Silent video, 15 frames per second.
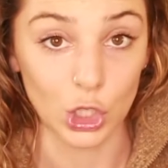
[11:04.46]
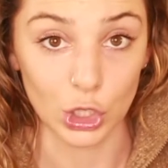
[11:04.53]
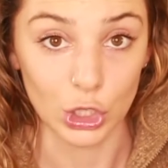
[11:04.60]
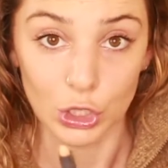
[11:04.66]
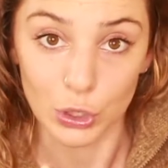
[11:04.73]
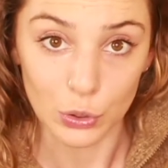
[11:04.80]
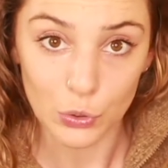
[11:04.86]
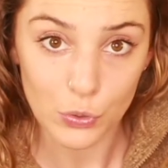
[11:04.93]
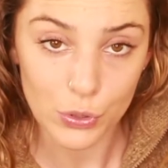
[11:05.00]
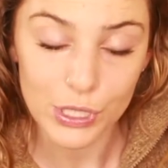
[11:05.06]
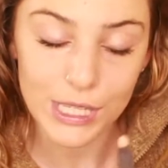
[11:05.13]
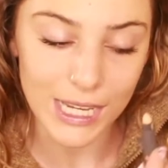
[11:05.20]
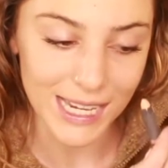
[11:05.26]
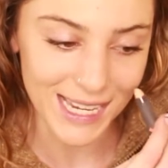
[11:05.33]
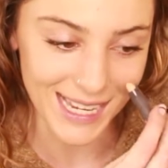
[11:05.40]

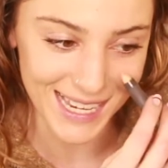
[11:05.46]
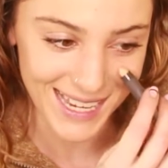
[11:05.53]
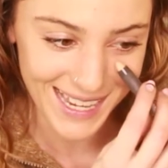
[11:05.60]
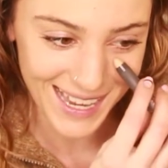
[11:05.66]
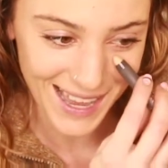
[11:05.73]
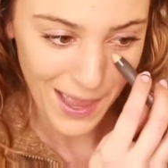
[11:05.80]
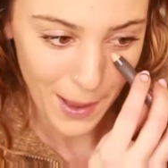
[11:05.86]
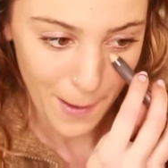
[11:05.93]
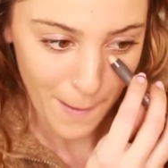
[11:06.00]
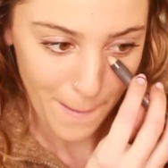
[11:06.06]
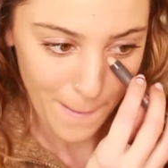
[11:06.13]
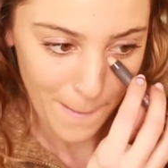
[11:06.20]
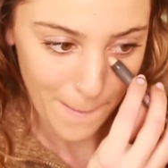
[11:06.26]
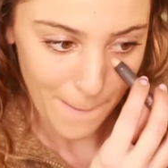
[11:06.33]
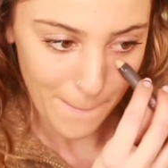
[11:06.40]
lose.
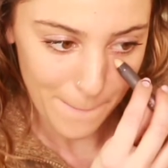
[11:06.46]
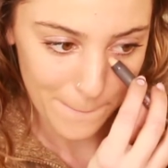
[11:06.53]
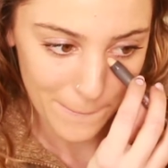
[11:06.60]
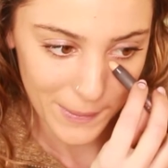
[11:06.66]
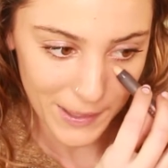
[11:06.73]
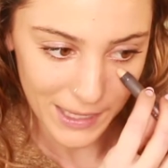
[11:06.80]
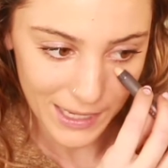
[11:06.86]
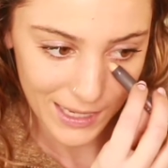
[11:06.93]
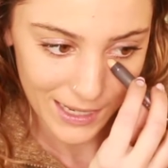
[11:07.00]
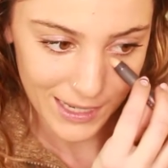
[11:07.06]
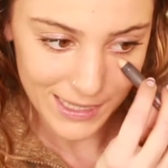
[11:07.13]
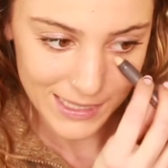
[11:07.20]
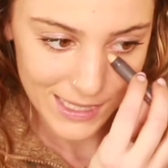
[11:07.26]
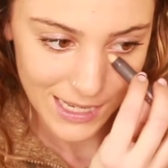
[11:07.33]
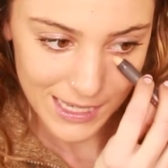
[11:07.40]
But
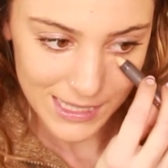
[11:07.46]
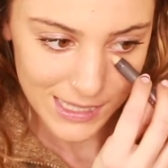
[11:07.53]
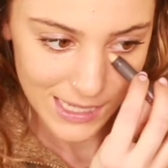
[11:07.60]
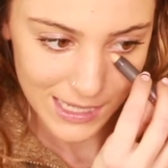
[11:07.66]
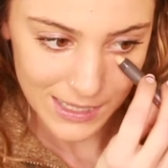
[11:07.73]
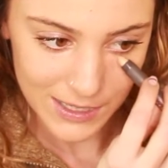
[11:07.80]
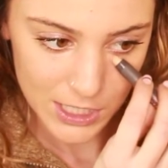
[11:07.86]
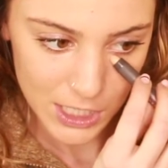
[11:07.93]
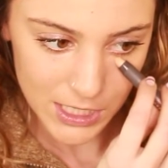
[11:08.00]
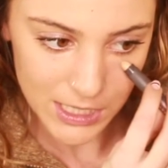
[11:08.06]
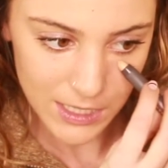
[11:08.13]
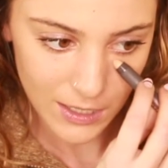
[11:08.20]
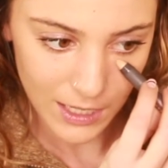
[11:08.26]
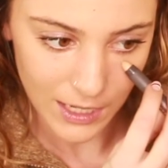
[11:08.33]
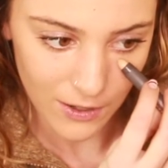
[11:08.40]

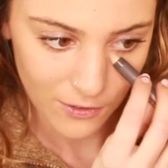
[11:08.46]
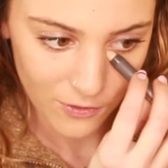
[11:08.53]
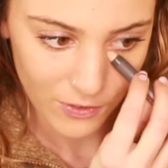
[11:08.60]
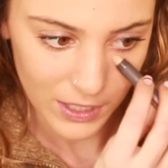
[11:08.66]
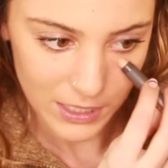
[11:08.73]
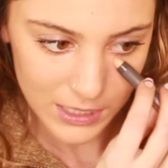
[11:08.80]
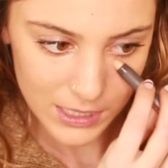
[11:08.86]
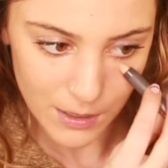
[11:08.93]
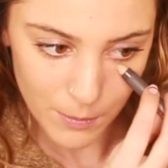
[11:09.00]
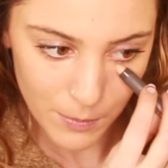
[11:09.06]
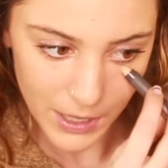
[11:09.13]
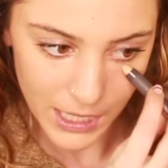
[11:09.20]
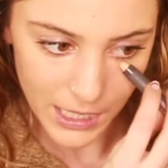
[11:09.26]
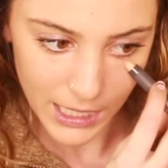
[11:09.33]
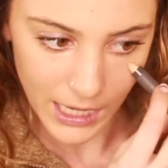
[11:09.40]
it feels a
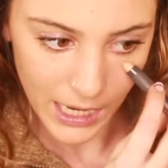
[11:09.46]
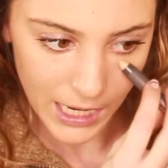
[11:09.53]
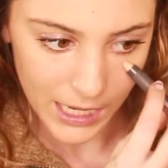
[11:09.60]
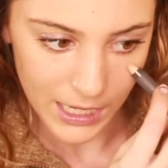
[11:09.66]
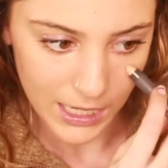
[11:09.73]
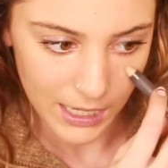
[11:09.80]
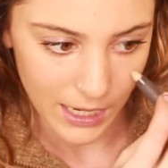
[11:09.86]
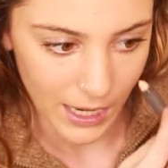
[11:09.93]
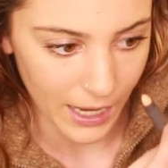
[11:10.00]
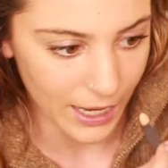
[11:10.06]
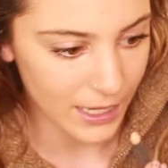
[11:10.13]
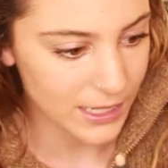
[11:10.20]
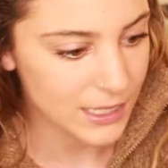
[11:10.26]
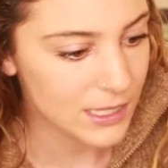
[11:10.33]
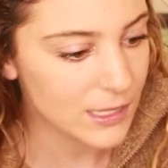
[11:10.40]
bit cakey,
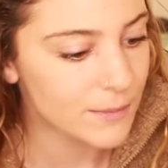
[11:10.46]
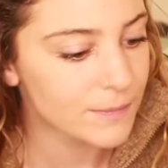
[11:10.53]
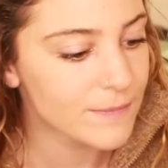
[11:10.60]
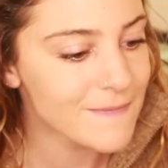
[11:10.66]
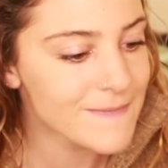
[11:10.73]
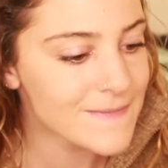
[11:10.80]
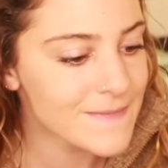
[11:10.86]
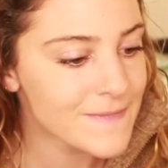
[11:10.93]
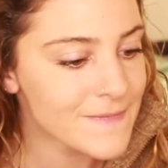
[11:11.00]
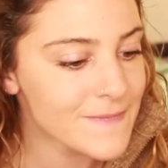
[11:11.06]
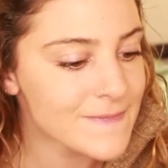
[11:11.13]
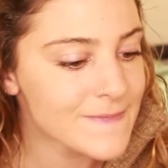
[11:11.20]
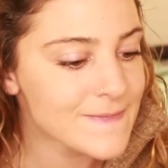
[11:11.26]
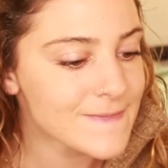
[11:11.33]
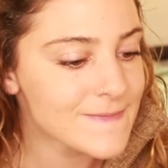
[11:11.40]
guys.
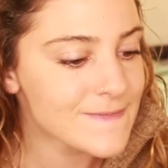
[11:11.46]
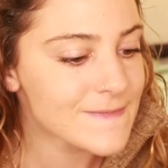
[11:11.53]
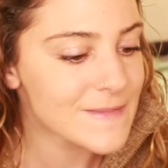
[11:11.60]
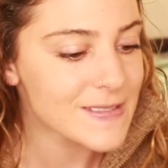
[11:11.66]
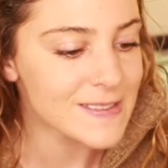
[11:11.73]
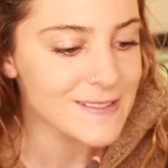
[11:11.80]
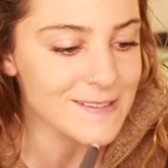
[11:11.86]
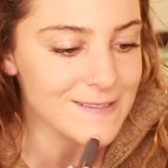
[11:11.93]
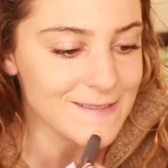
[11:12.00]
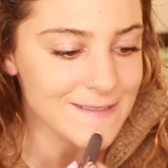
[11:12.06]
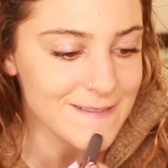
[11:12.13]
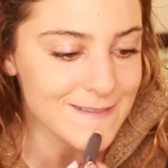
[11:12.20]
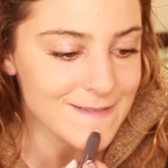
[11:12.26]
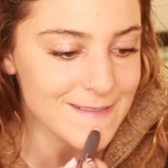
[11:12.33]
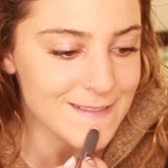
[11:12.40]
I don't
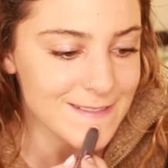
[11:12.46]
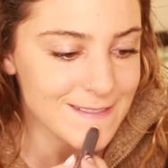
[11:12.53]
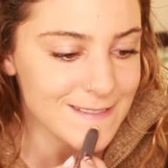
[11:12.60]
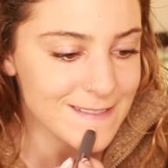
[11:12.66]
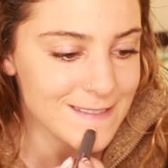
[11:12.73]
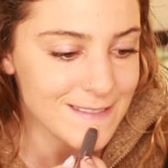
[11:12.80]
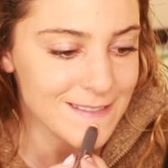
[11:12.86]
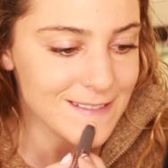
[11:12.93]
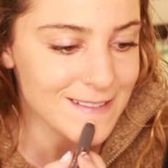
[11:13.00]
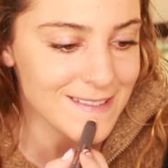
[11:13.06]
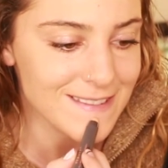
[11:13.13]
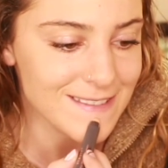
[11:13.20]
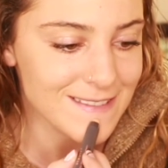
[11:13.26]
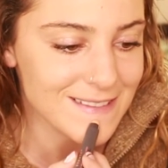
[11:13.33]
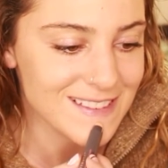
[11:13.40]
know what to
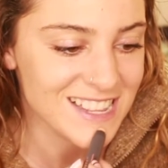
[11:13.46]
say.